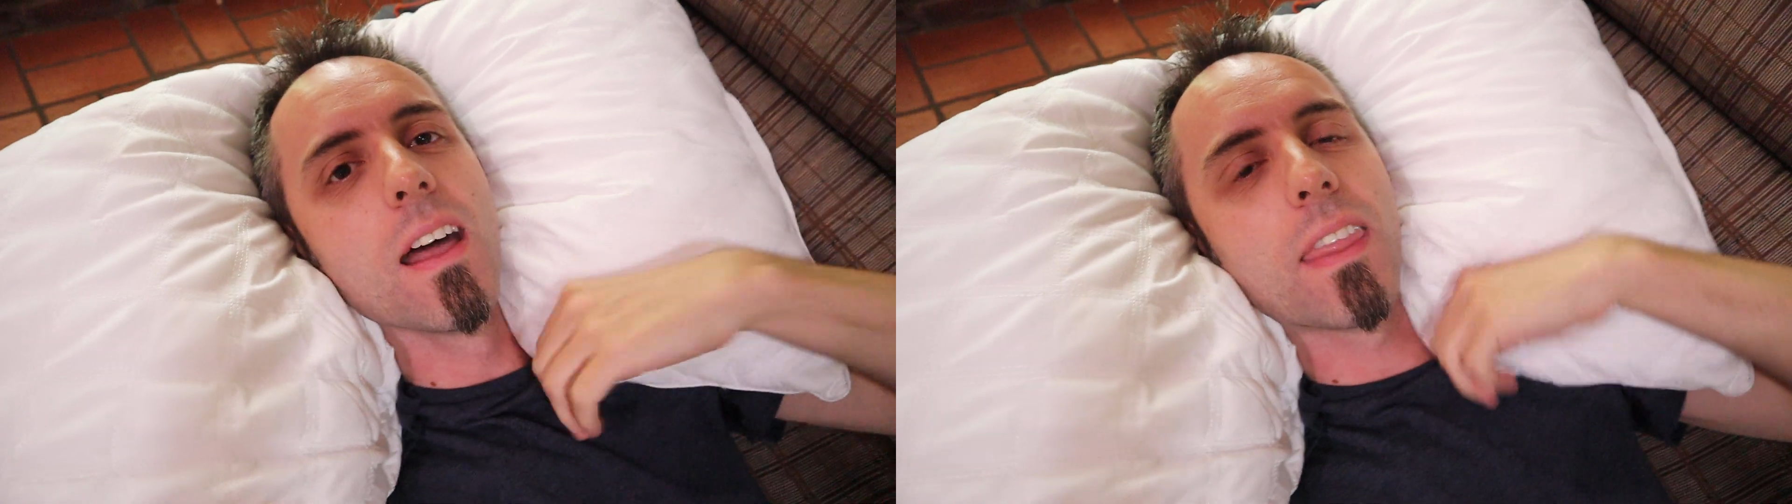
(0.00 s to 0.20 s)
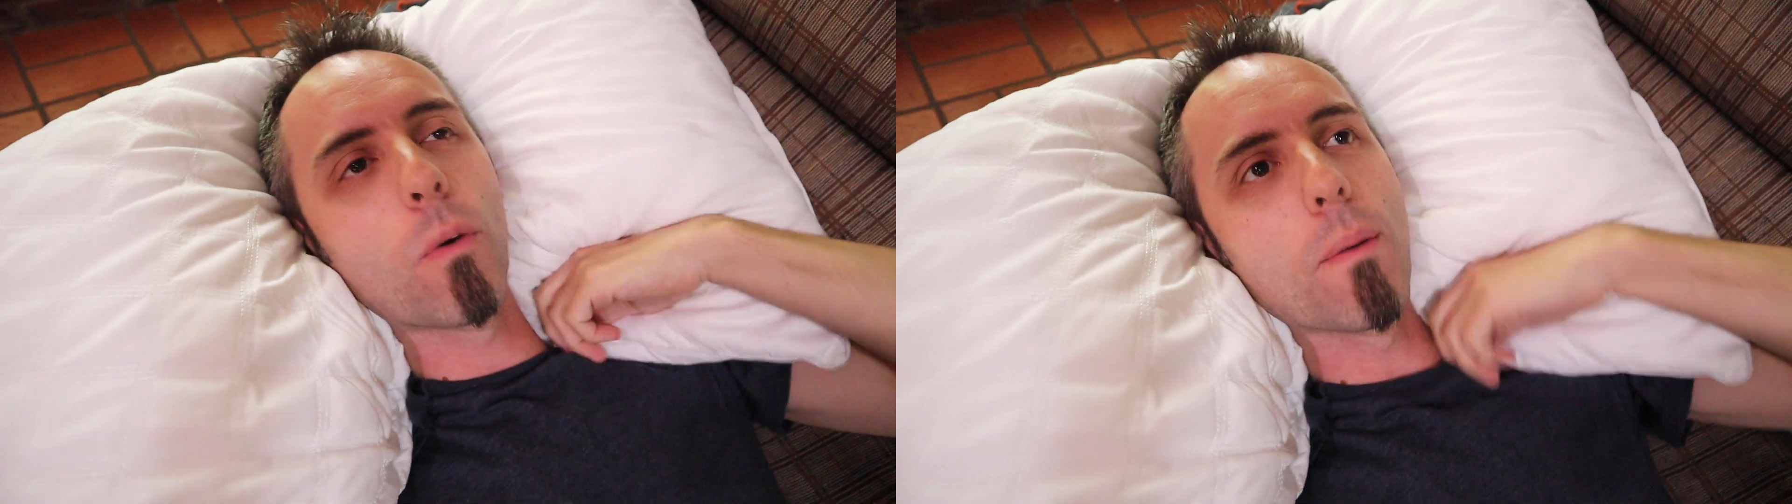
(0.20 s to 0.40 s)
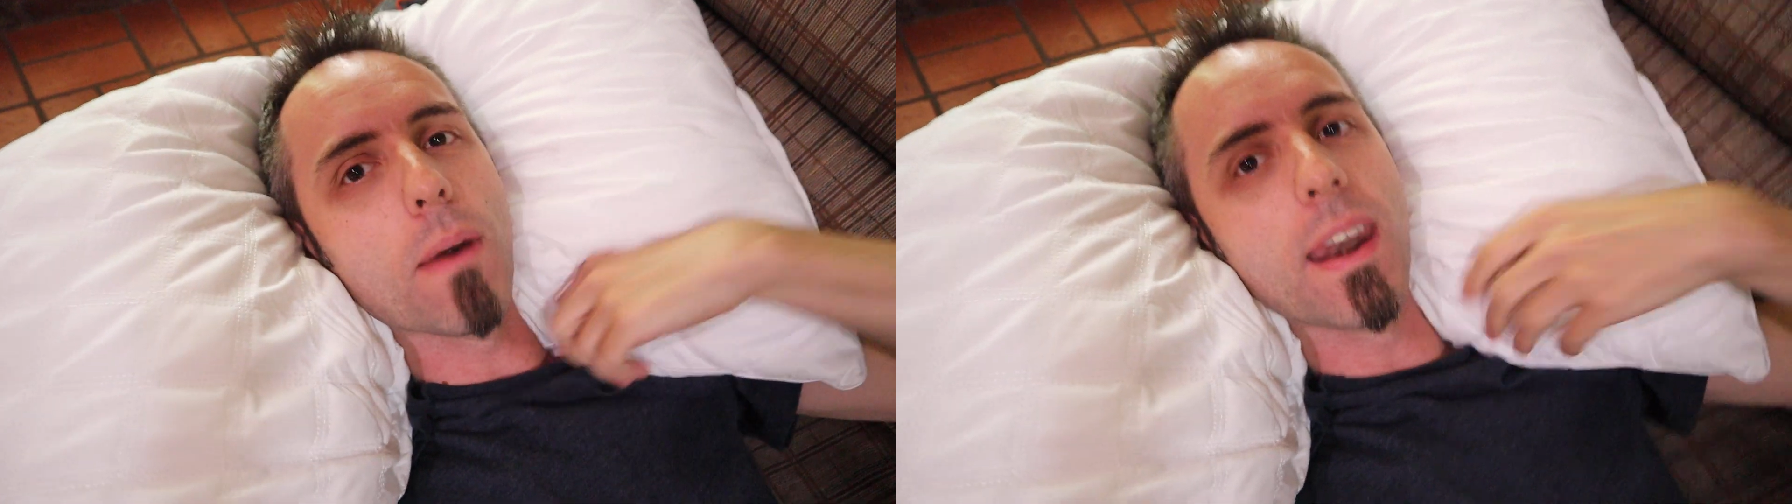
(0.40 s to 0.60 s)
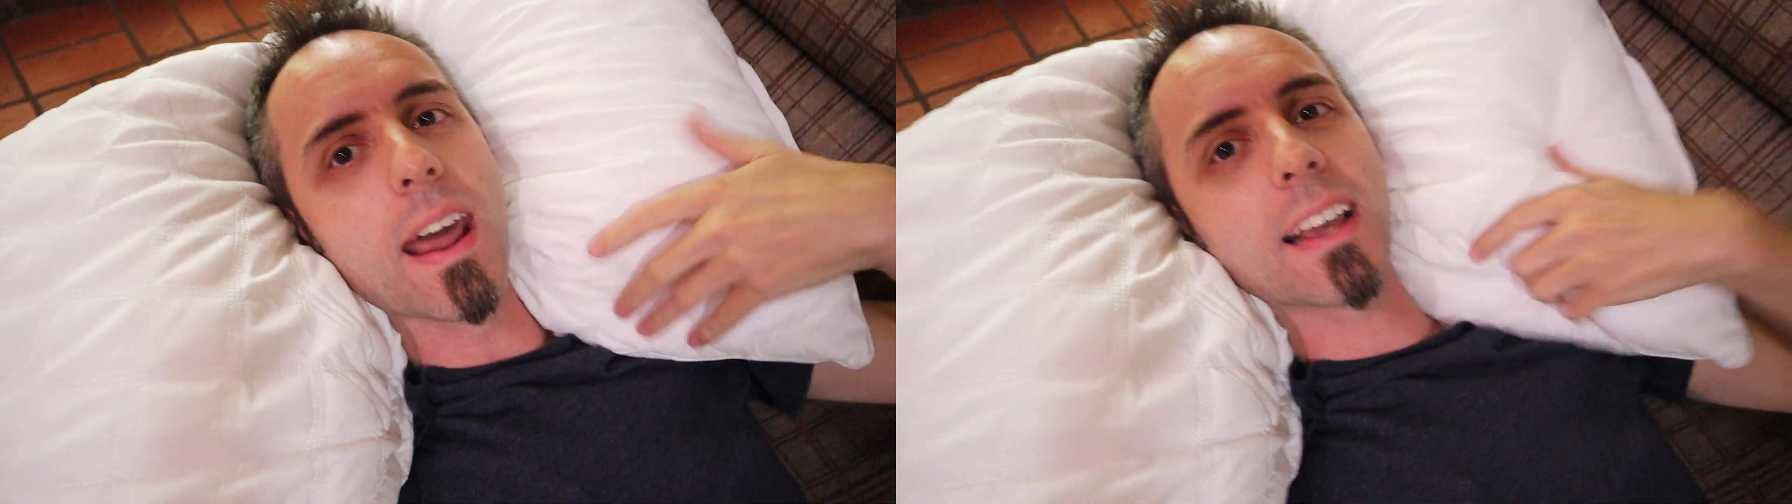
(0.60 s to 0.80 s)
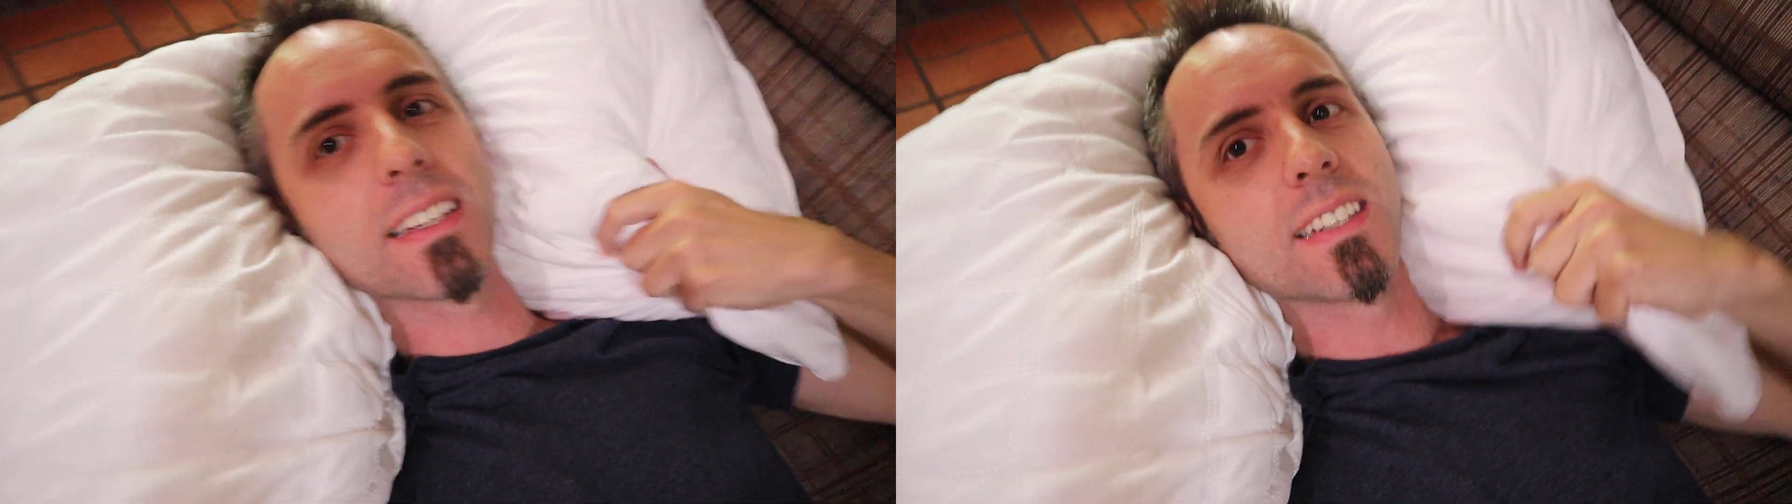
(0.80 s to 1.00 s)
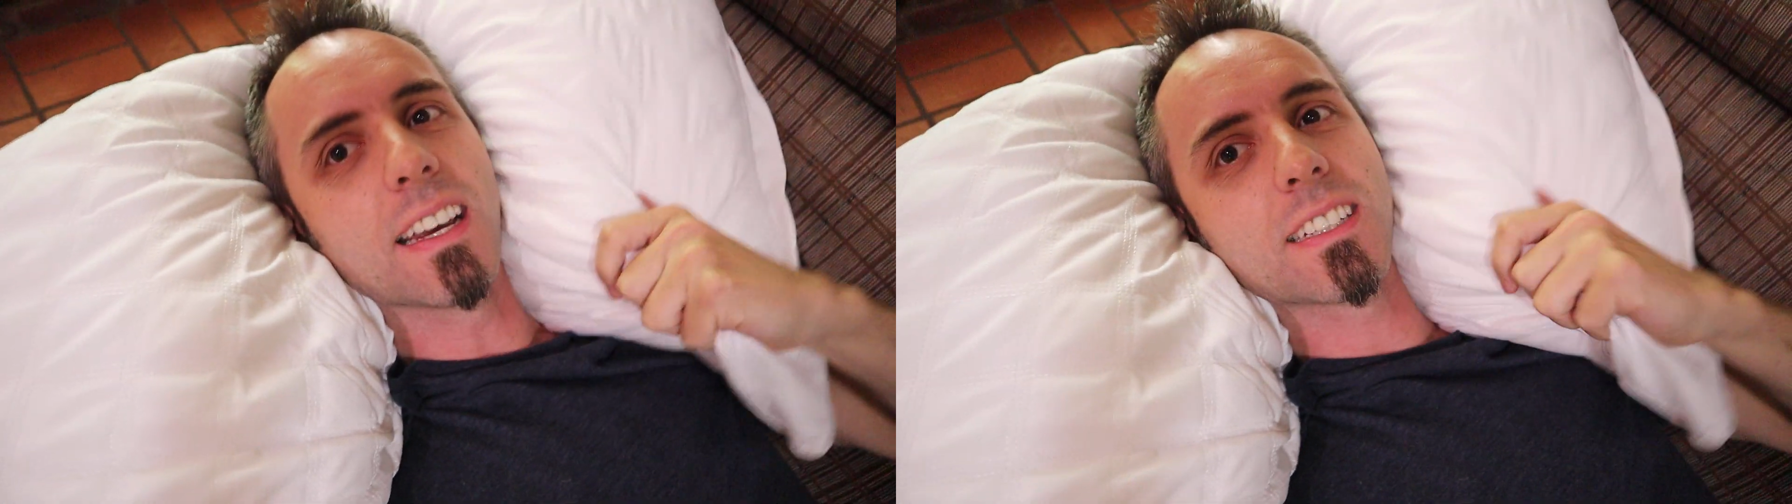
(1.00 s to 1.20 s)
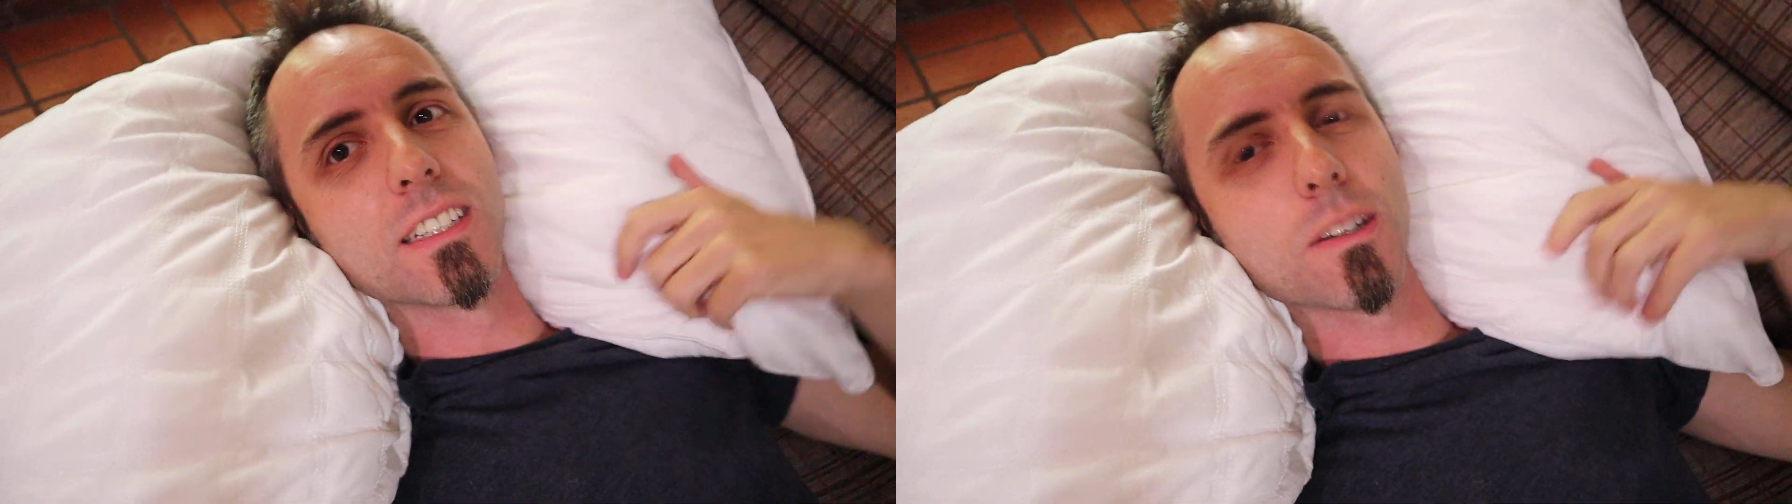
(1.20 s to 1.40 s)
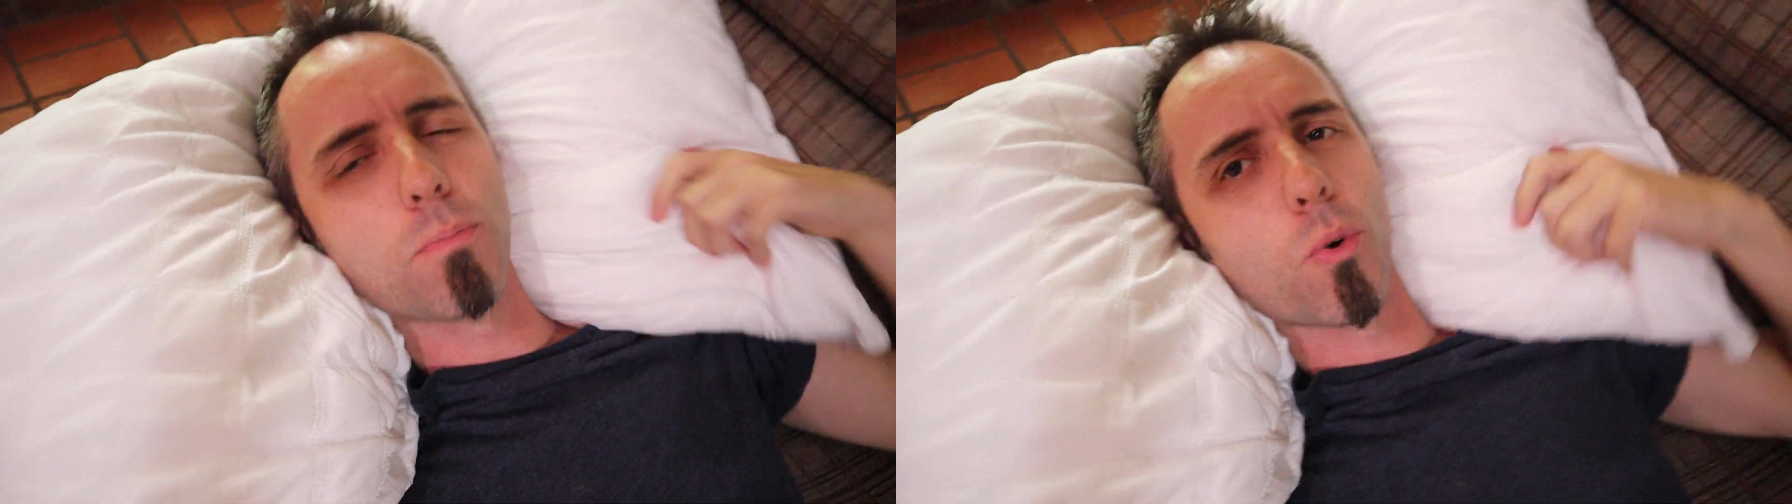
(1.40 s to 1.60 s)
That way my neck is nice and
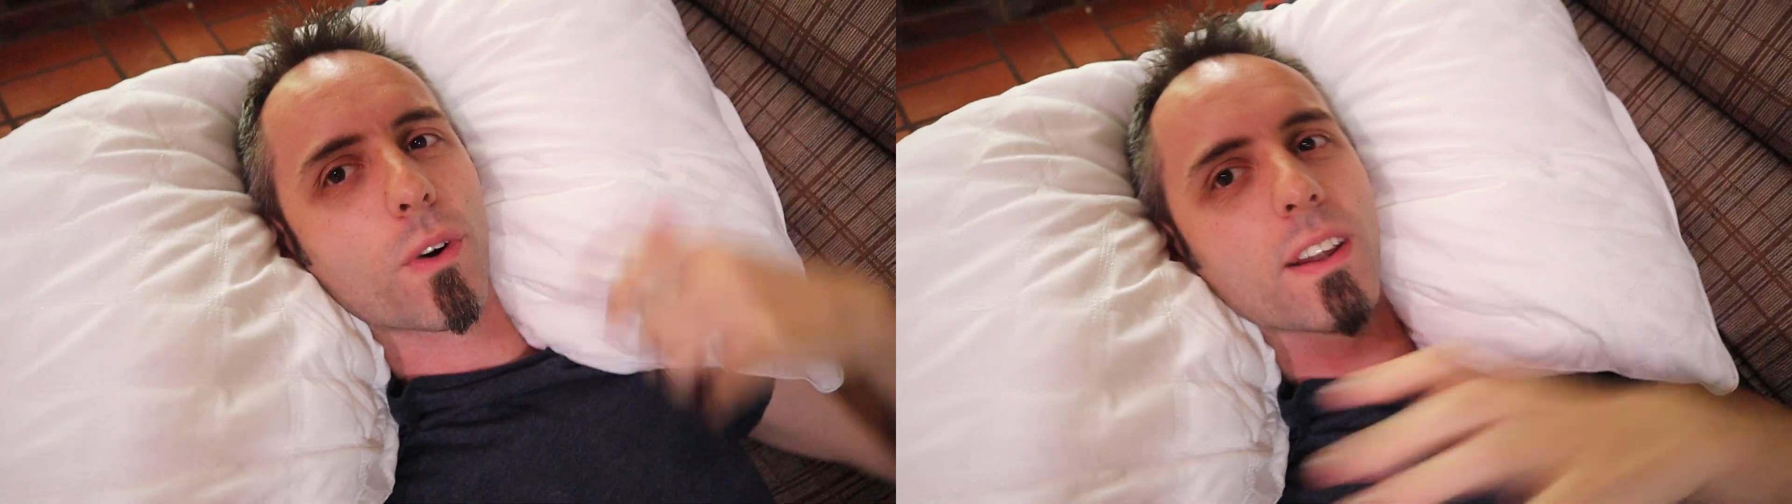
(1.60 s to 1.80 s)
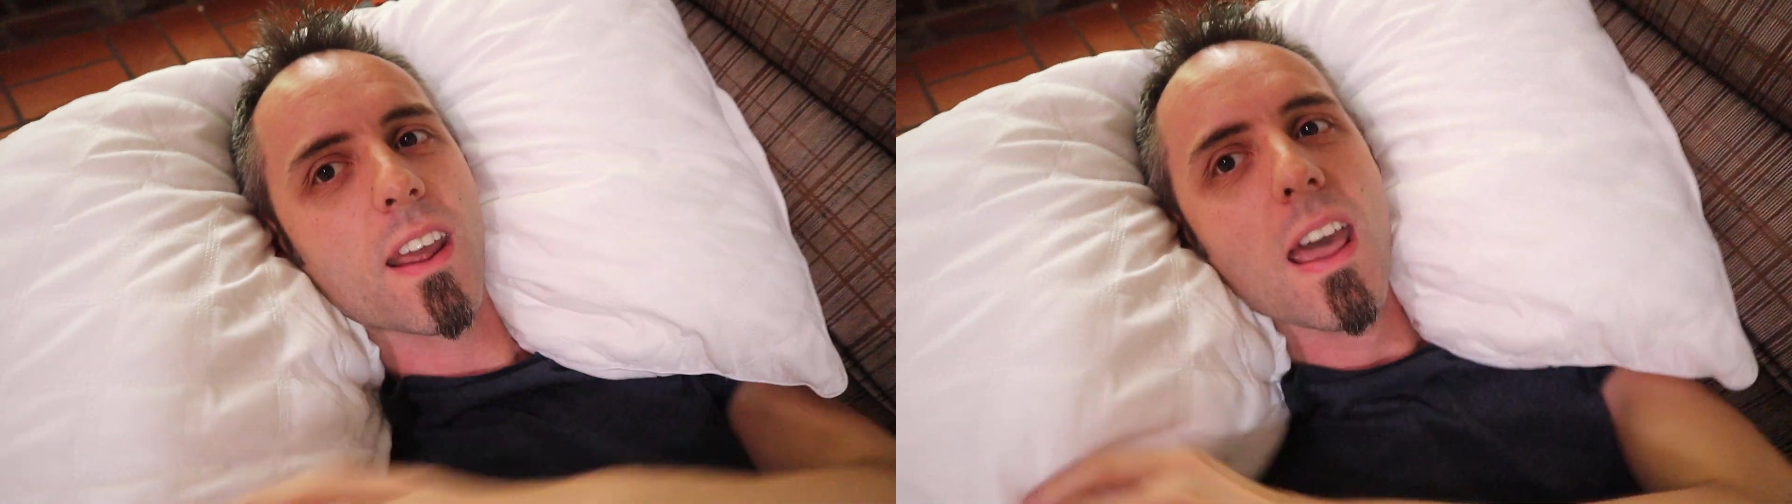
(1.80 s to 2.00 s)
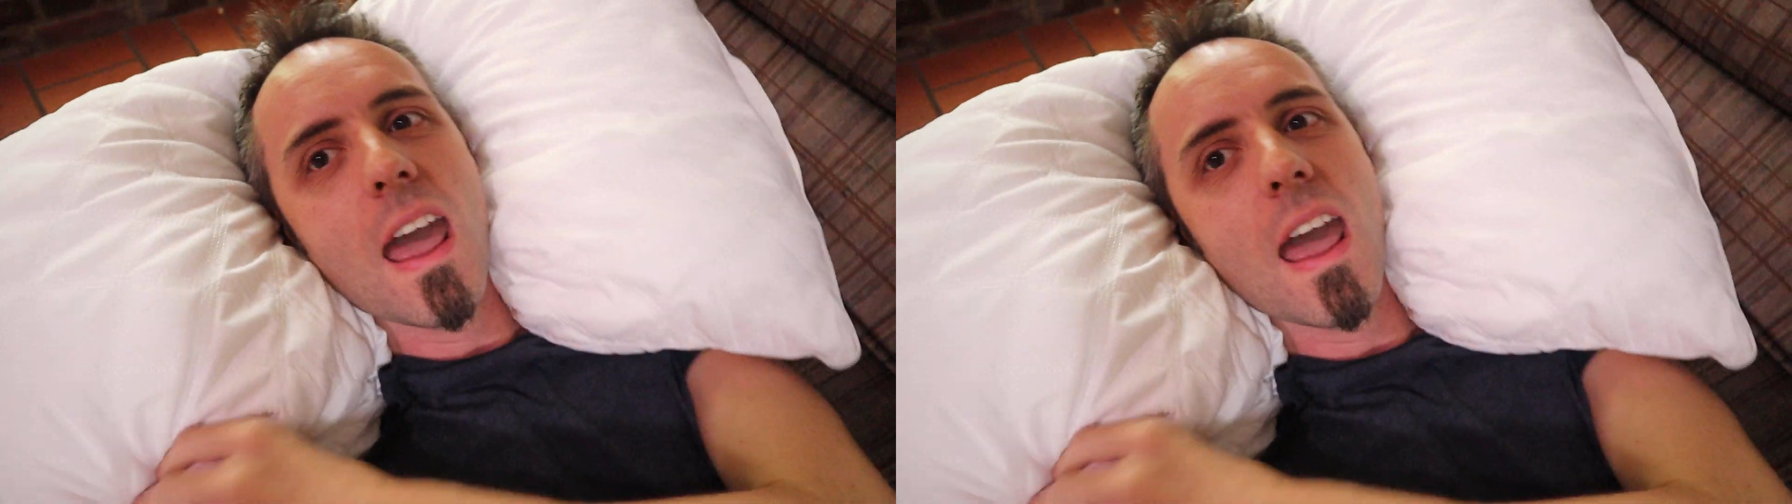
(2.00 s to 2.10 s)
supported.